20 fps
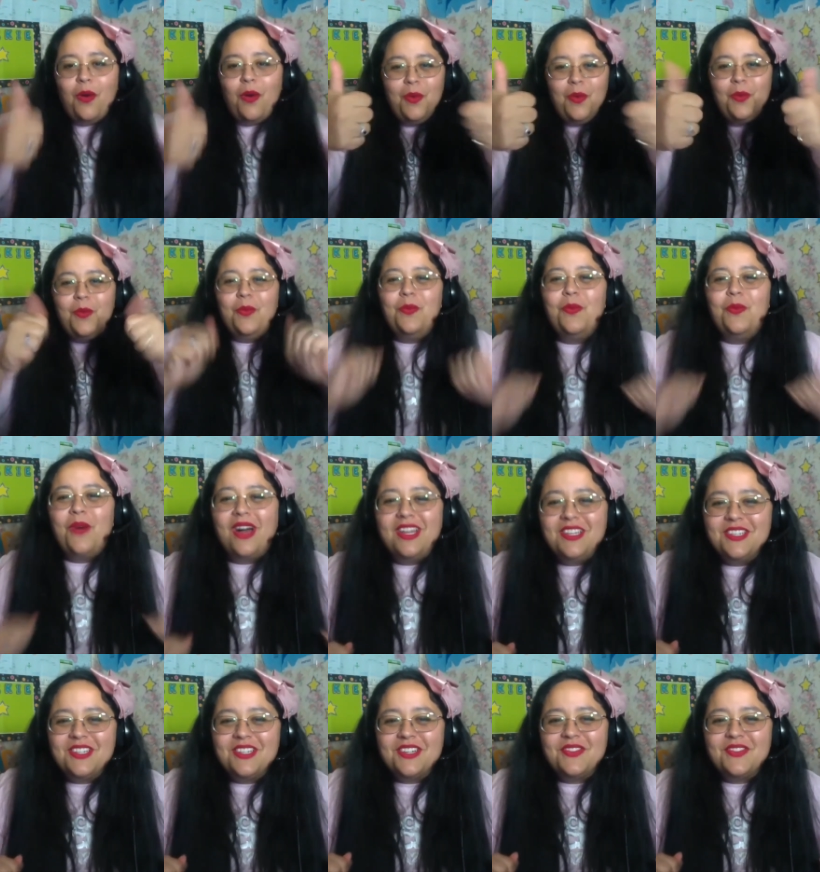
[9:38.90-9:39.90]

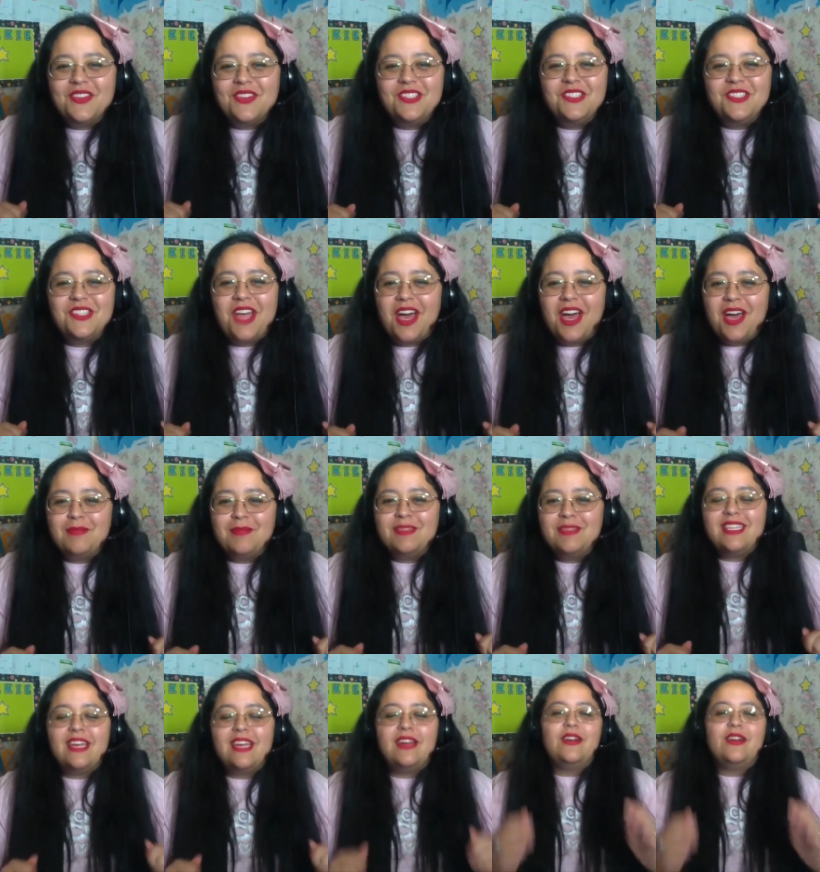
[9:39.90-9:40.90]
Wonderful job,
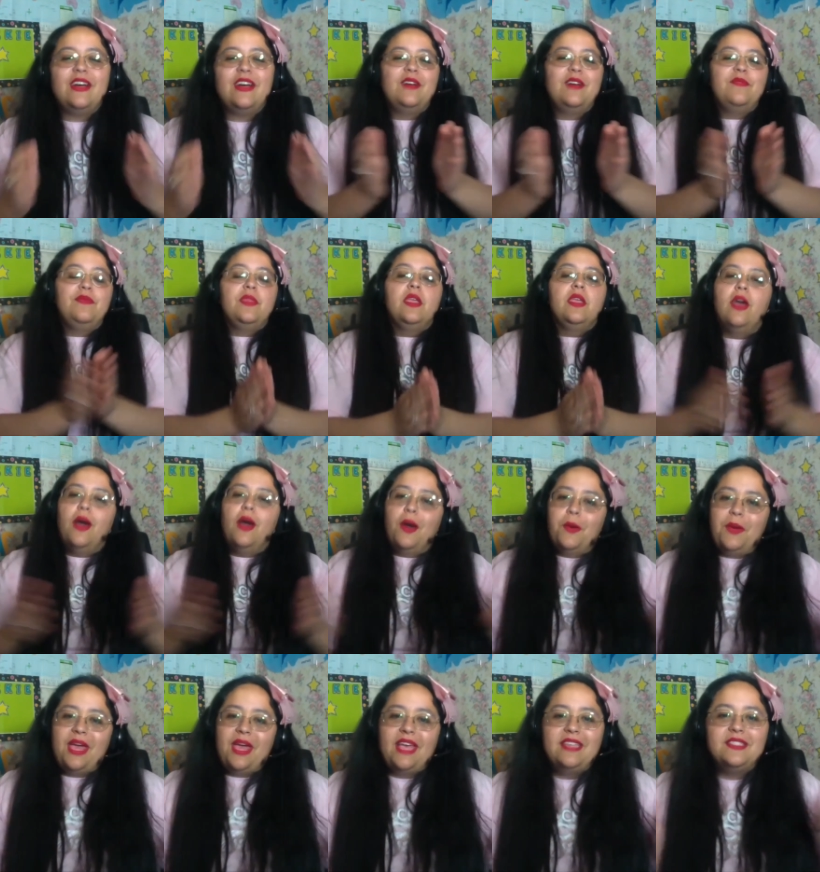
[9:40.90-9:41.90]
Sarah.
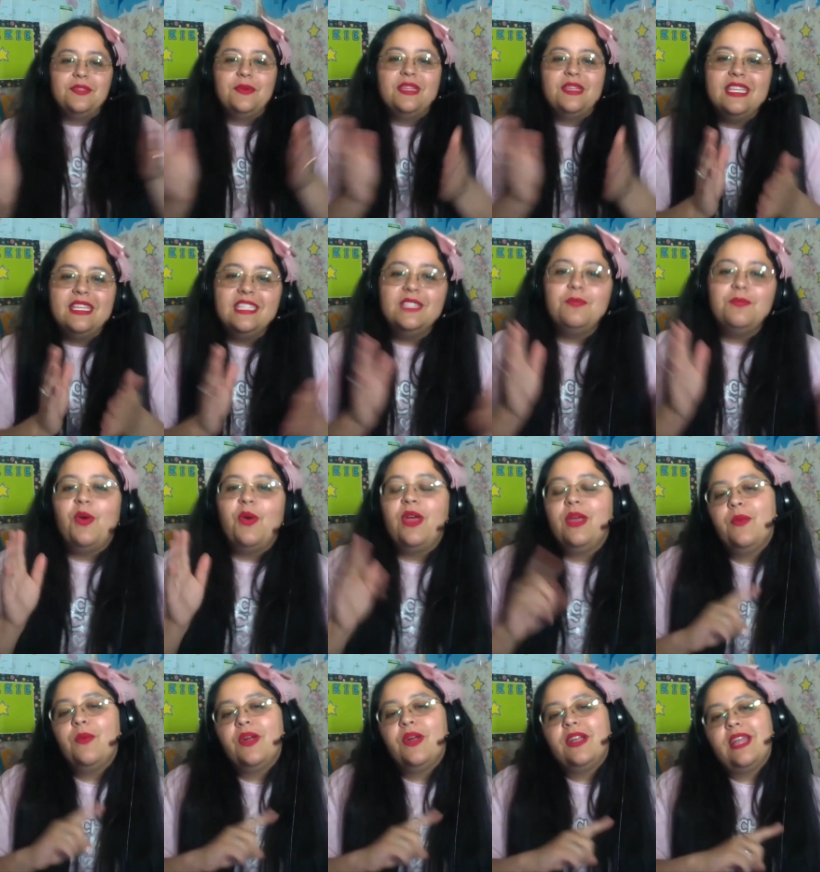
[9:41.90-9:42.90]
Okay, so at this point,
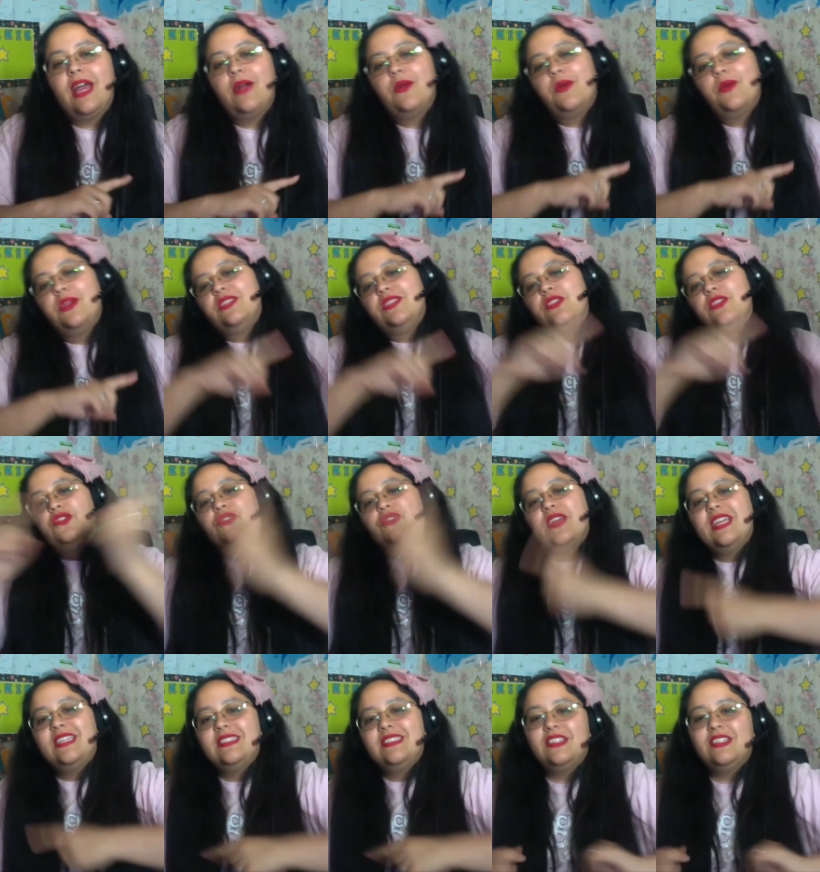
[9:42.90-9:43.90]
we're now going to
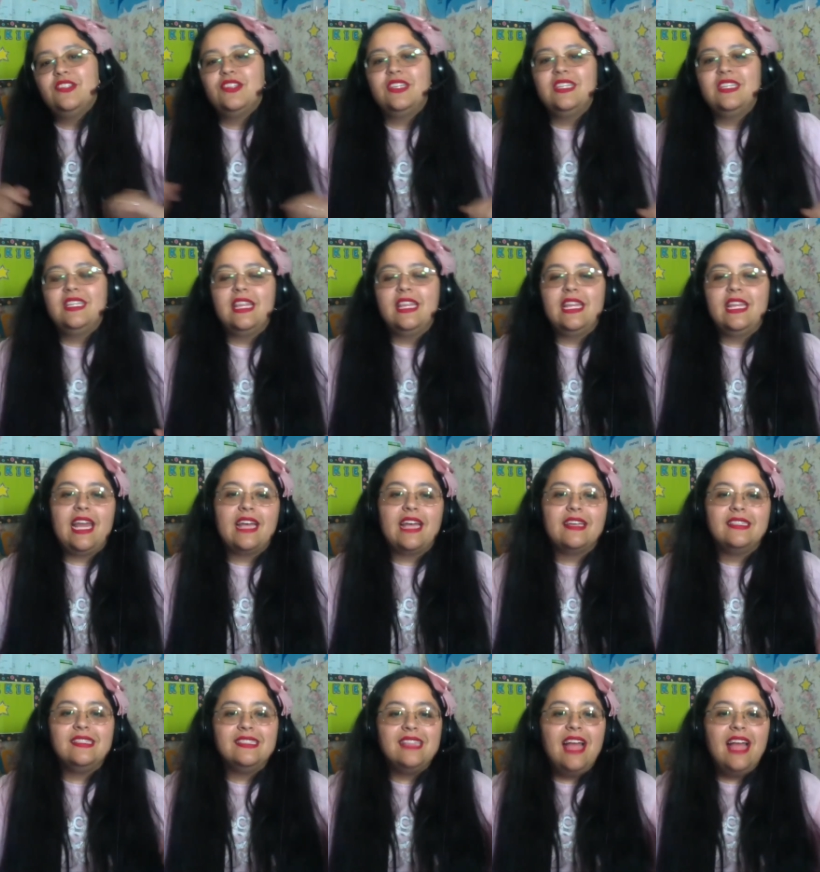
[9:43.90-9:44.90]
transition to the
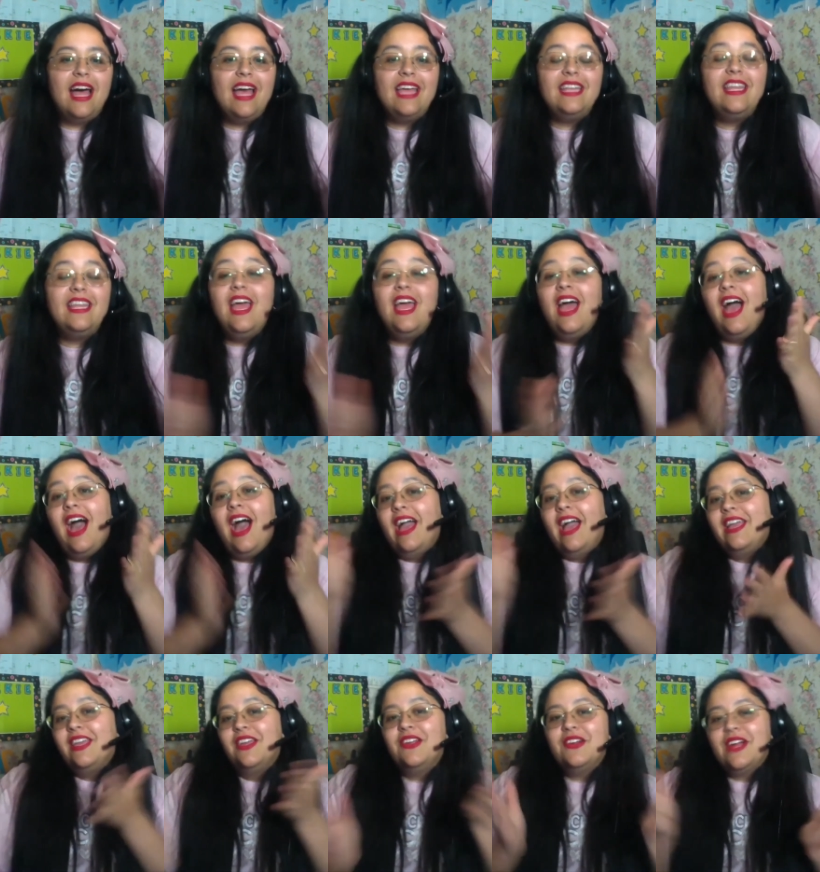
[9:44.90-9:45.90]
next slide. I
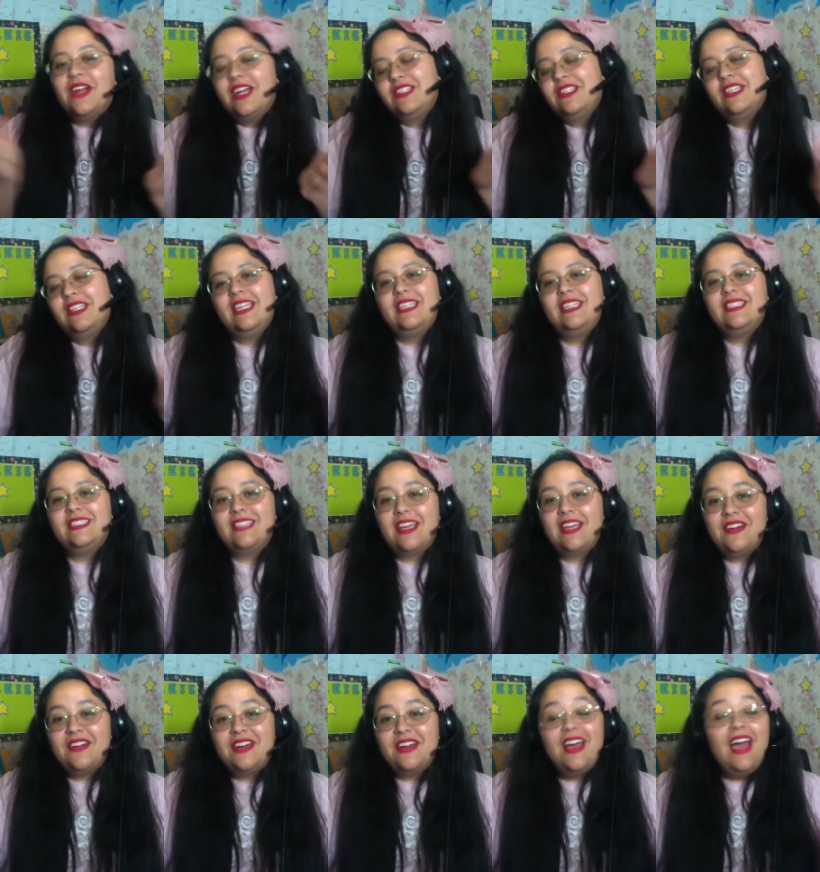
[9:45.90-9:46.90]
congratulate
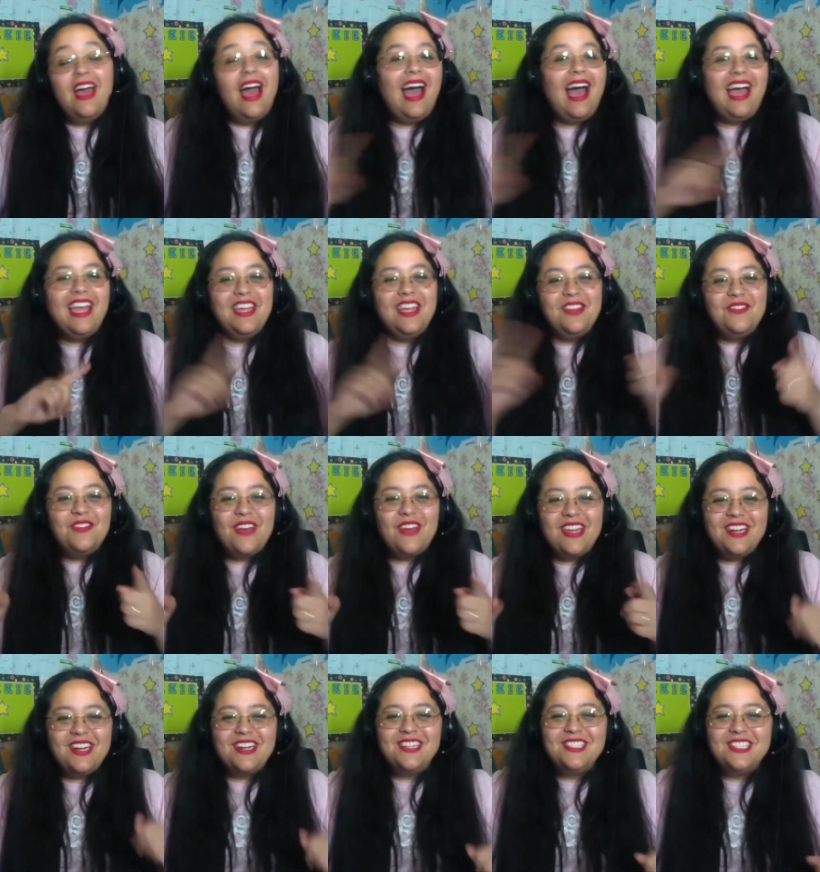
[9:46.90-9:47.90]
Sarah. I invite
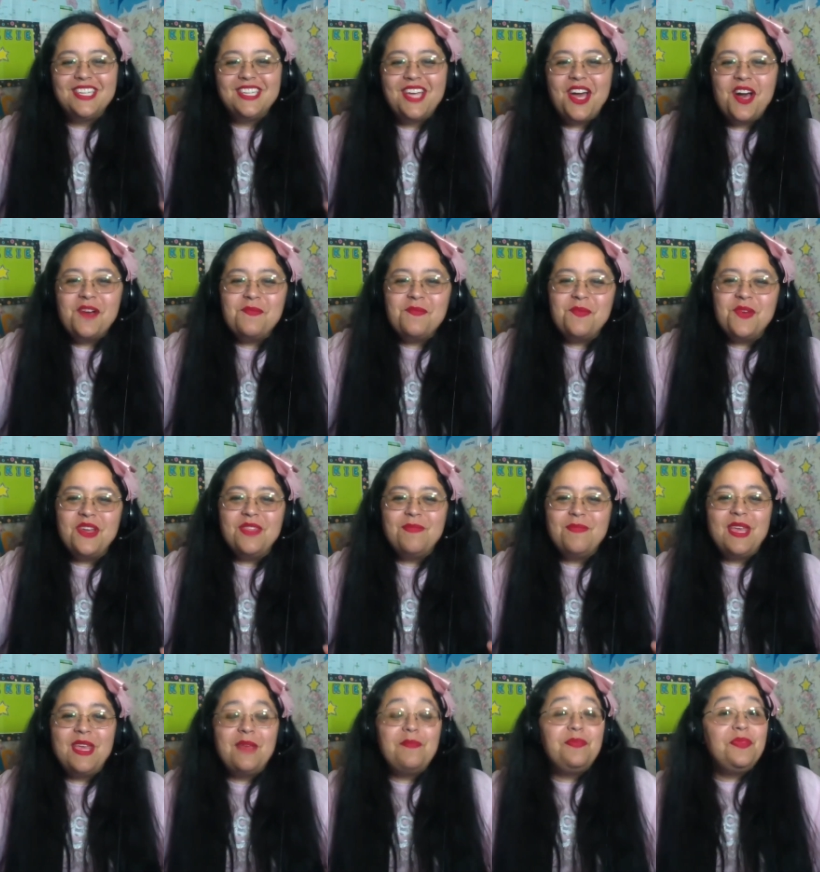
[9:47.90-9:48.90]
her to come with
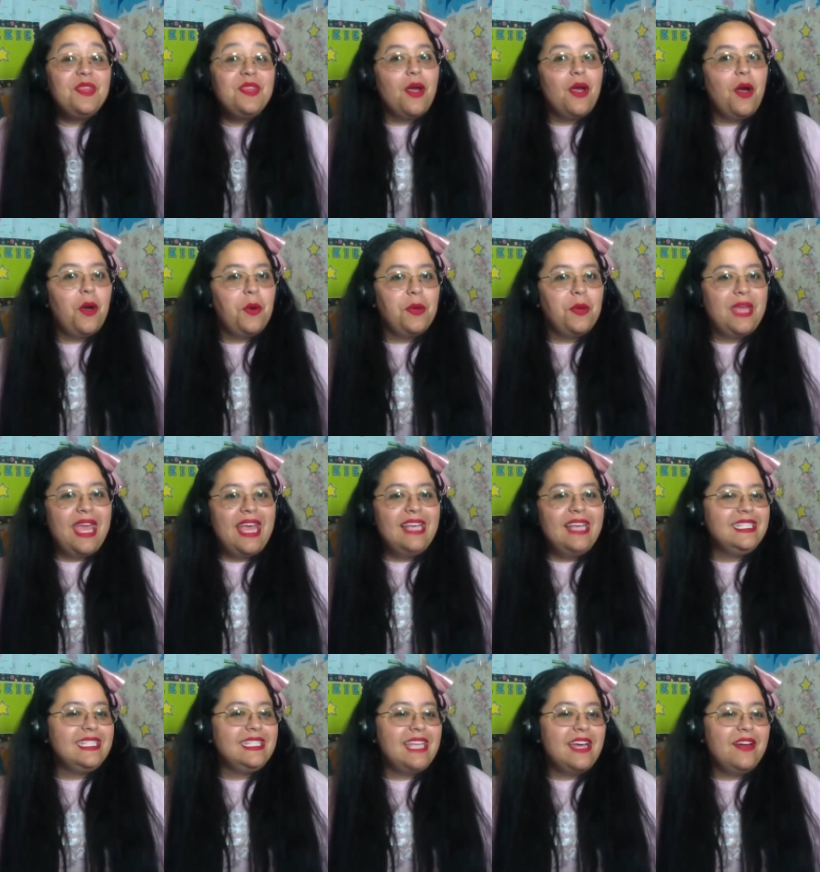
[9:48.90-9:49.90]
me. Okay,
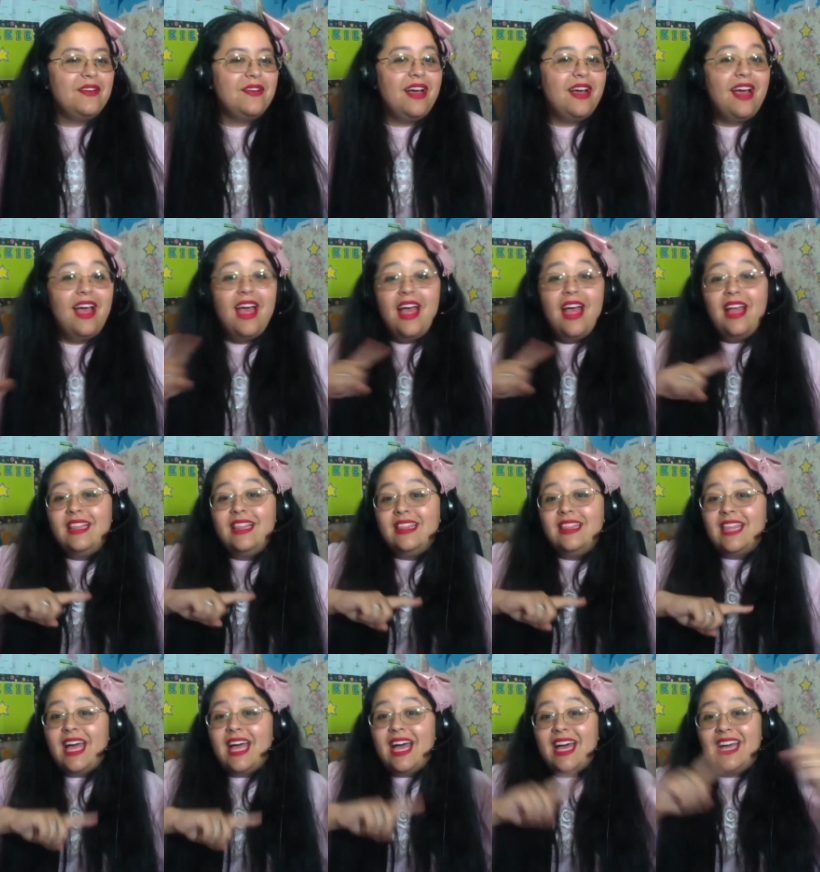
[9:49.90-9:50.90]
Sarah,
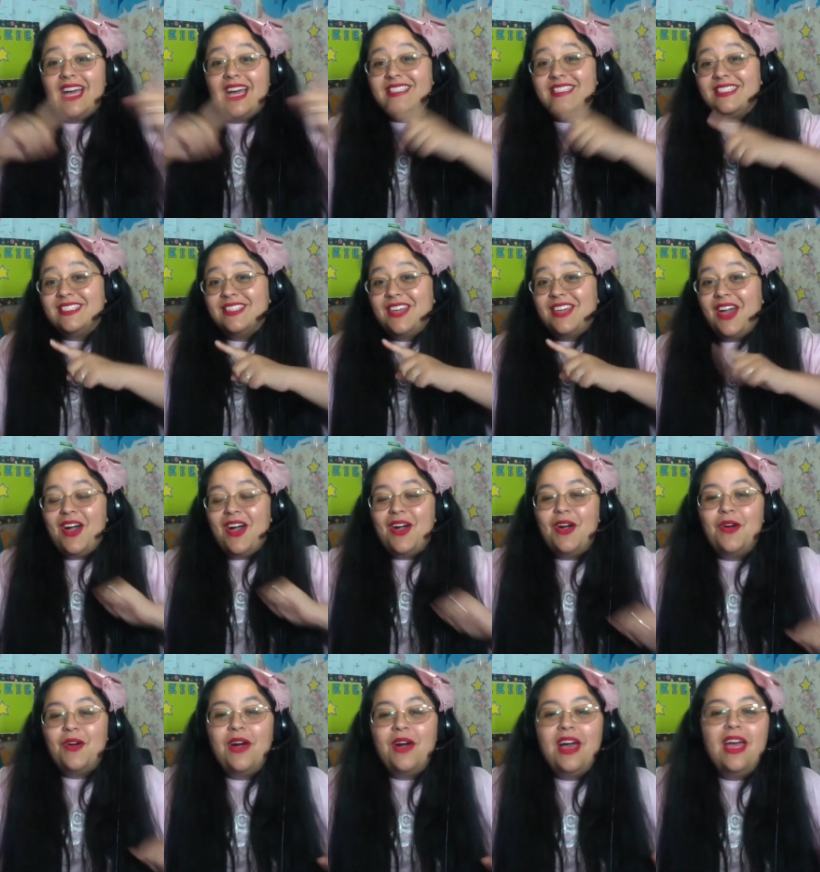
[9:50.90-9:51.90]
let's
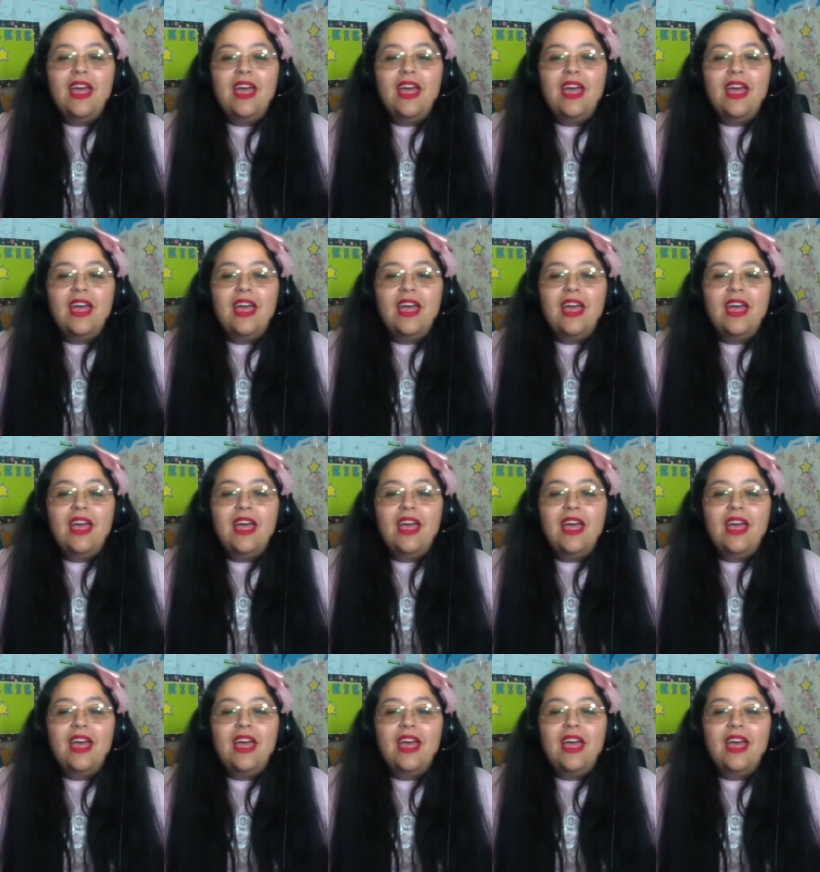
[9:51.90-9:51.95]
go.